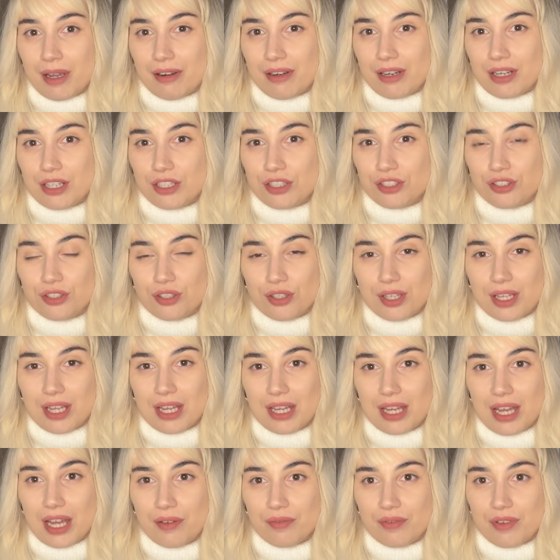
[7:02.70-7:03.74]
marriage to
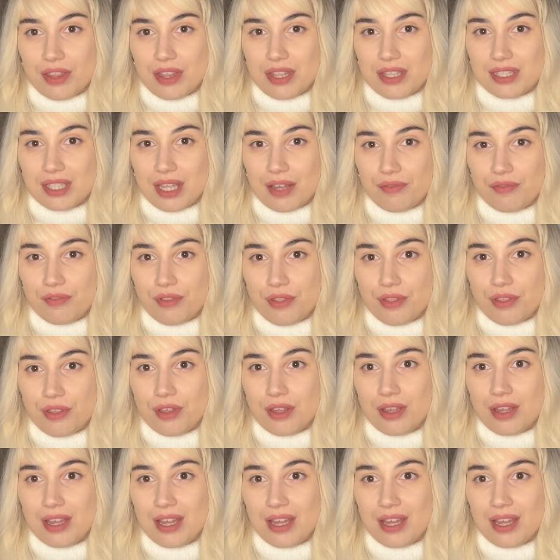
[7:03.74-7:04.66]
King Henry VII